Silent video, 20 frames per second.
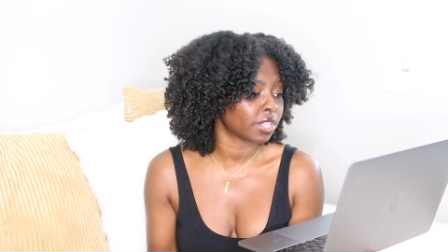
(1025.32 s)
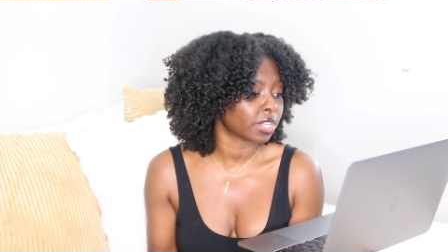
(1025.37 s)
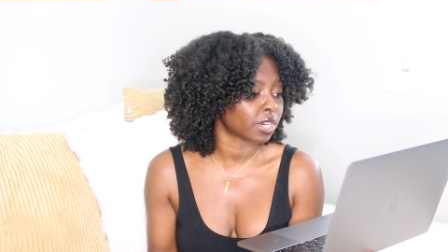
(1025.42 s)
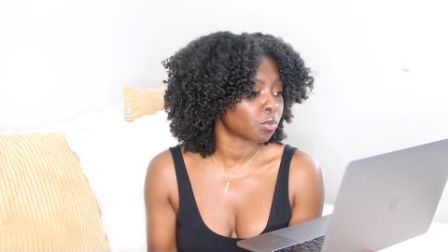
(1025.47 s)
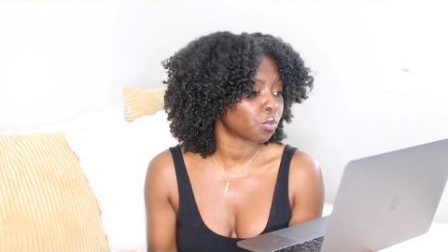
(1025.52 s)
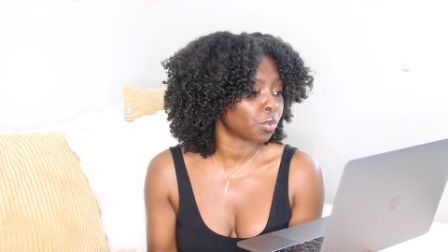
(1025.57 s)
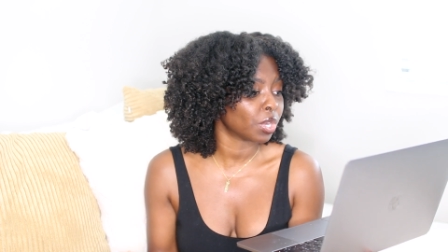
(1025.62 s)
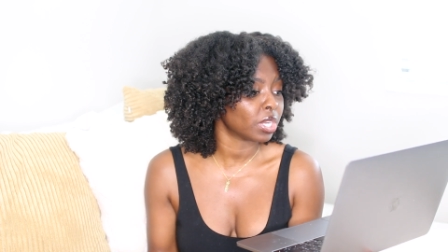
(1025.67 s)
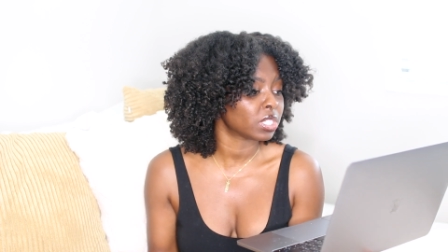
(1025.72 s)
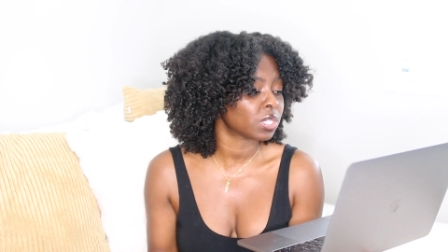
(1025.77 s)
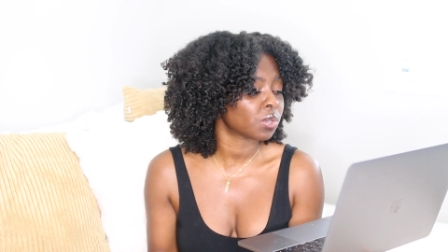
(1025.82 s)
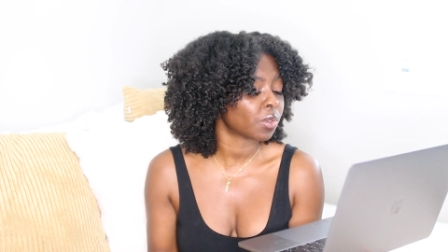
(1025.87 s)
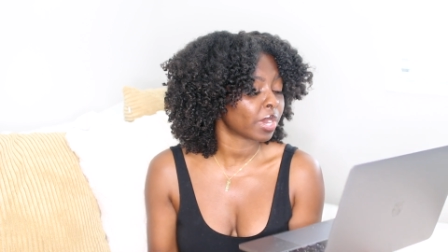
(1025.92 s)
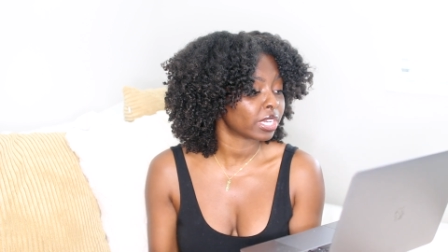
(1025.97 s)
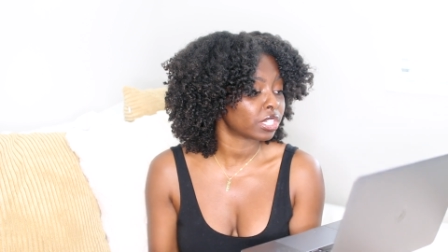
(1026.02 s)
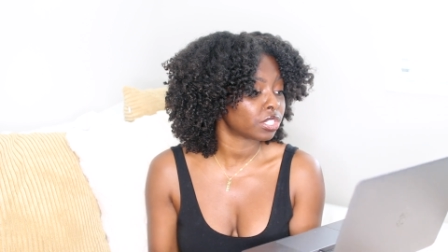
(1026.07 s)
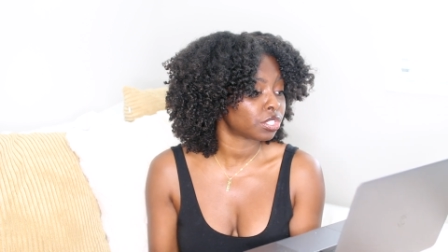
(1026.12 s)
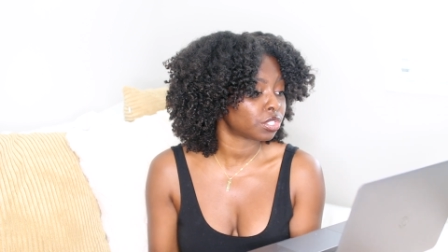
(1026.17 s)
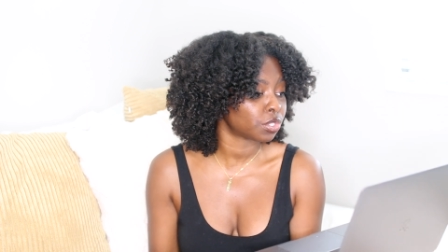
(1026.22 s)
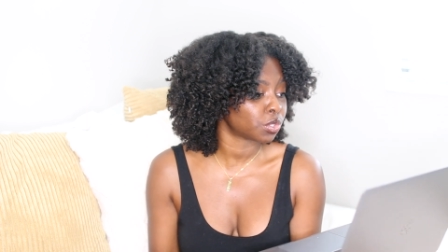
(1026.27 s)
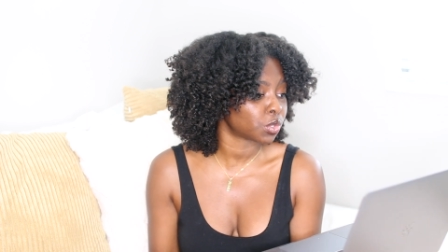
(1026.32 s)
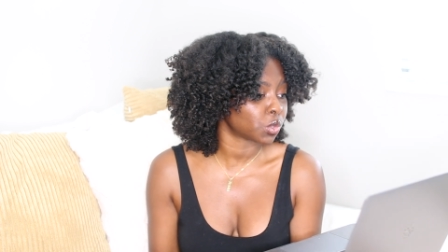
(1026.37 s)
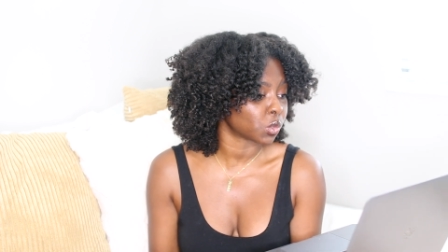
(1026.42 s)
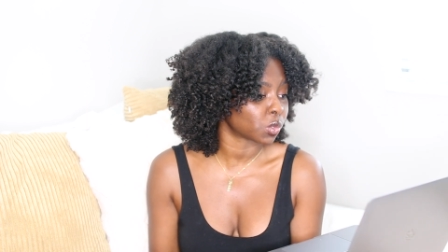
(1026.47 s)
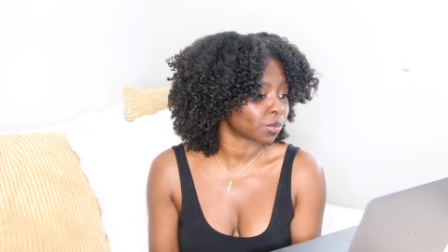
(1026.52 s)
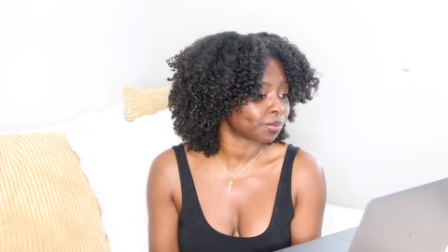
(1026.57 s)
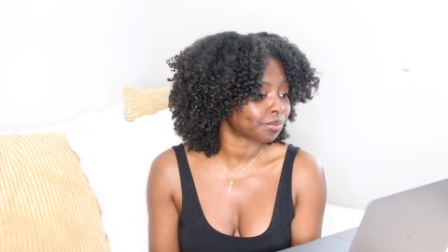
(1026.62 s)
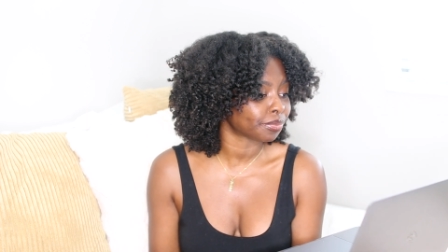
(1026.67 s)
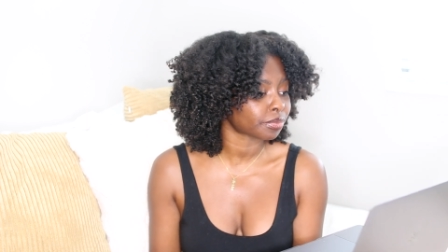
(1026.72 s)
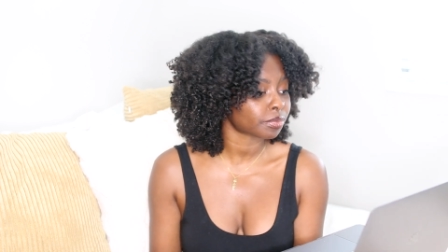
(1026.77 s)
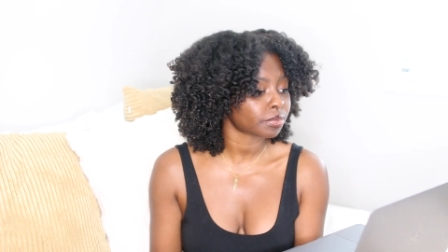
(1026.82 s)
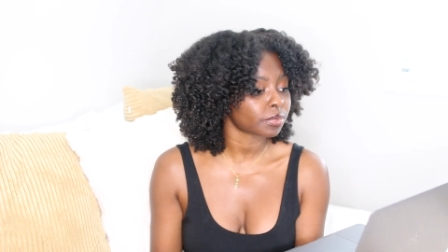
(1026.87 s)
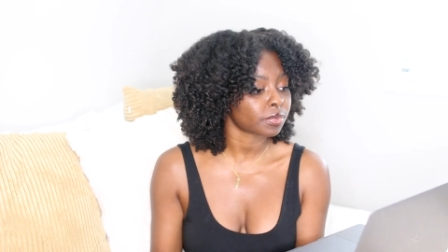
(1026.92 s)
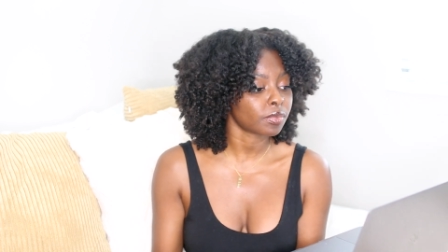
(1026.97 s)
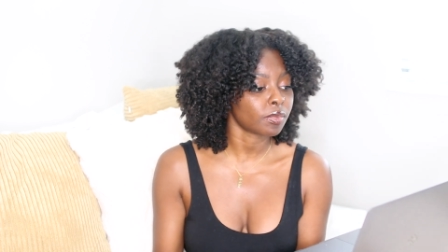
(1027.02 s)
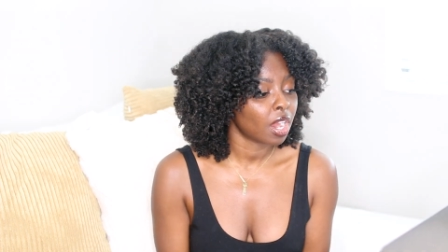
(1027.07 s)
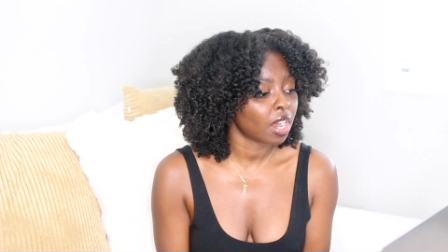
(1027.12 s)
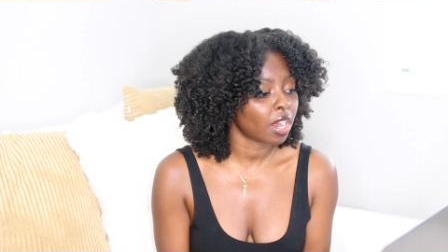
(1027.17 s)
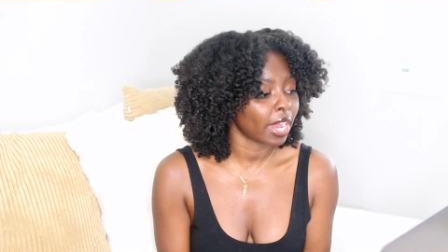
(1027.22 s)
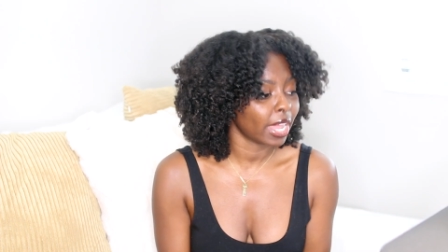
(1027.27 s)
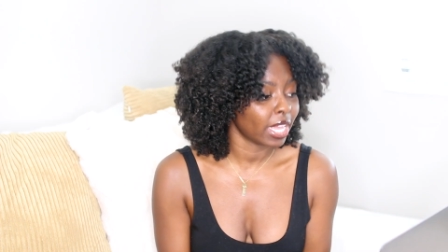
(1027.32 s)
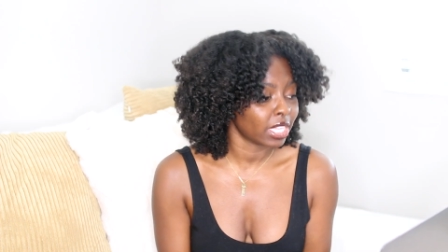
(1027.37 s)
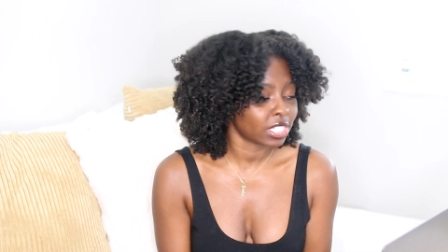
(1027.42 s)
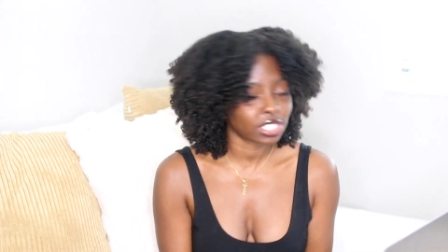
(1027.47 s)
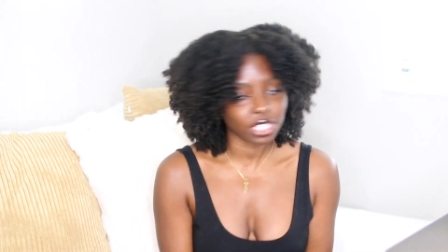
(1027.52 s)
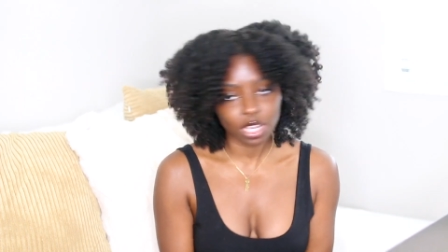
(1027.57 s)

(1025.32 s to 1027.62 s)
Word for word: either. What do I do? All right,